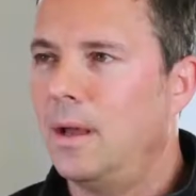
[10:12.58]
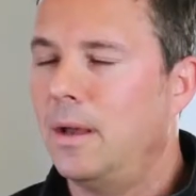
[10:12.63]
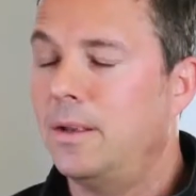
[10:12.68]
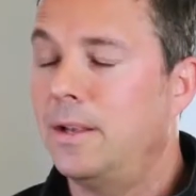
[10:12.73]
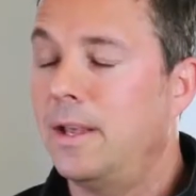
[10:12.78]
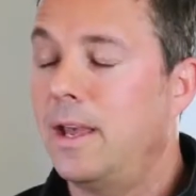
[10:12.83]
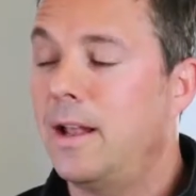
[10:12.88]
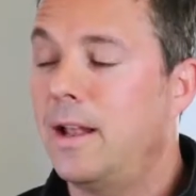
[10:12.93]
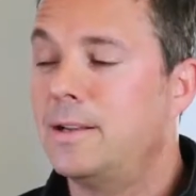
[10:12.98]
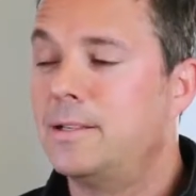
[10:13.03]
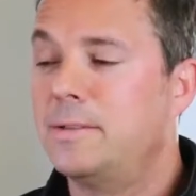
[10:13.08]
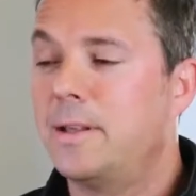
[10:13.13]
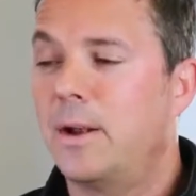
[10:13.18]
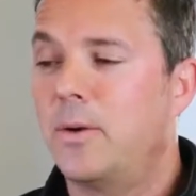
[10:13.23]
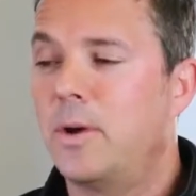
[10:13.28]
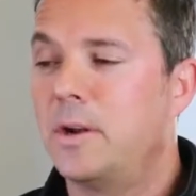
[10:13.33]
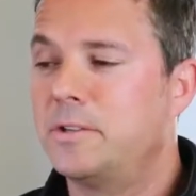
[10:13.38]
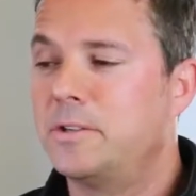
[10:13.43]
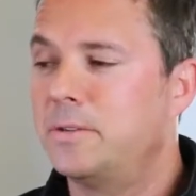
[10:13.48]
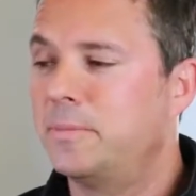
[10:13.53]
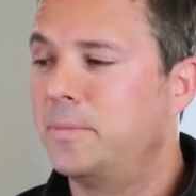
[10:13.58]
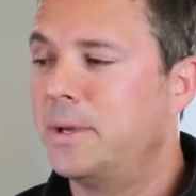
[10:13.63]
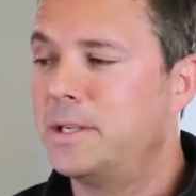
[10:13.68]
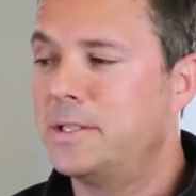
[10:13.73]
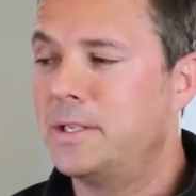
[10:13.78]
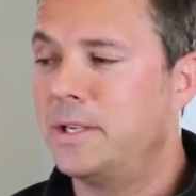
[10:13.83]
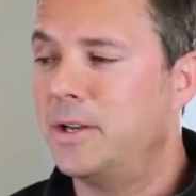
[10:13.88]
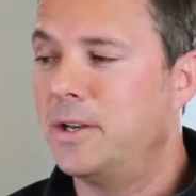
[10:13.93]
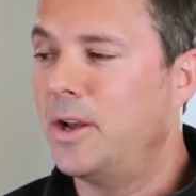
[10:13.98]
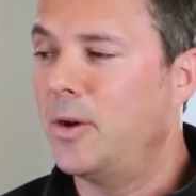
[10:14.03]
You can't ask that question
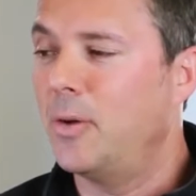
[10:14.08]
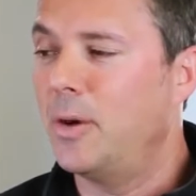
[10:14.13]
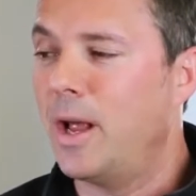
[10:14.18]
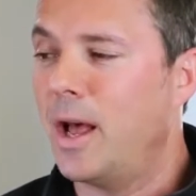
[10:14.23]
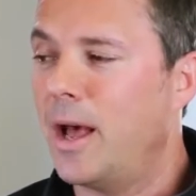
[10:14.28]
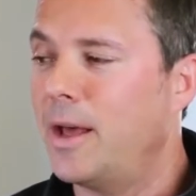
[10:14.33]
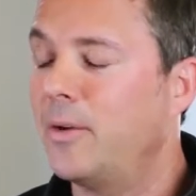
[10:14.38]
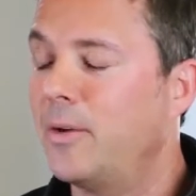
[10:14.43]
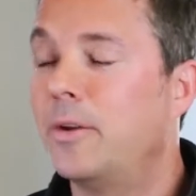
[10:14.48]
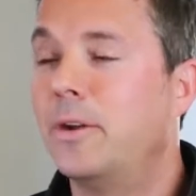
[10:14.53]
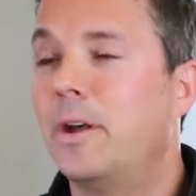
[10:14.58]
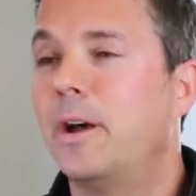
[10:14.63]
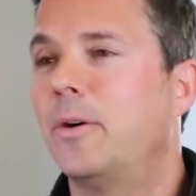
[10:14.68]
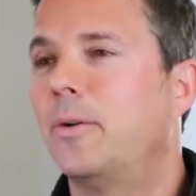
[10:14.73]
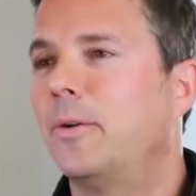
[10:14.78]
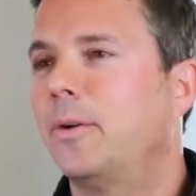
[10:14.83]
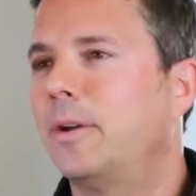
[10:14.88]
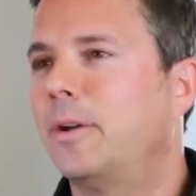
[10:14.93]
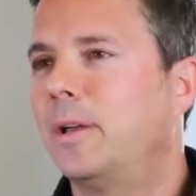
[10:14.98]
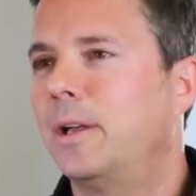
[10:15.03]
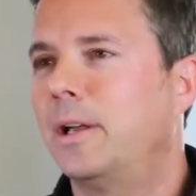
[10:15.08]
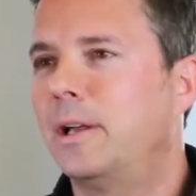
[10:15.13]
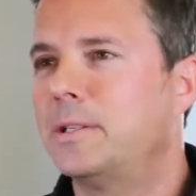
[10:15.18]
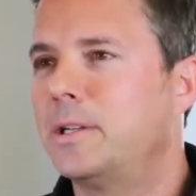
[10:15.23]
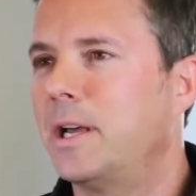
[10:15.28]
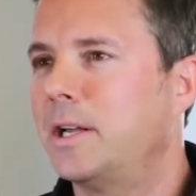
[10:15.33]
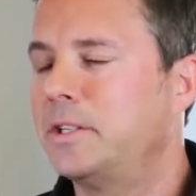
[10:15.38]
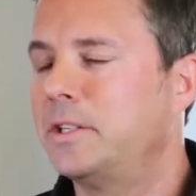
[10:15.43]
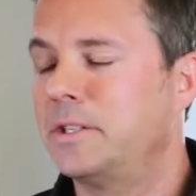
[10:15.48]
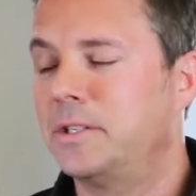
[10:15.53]
because I don't know, because
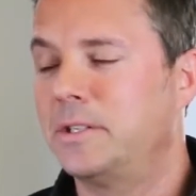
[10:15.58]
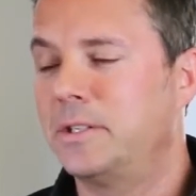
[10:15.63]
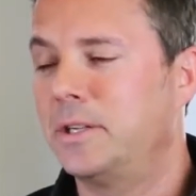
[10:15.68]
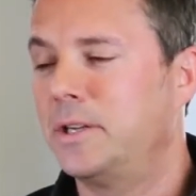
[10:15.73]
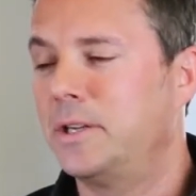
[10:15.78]
I just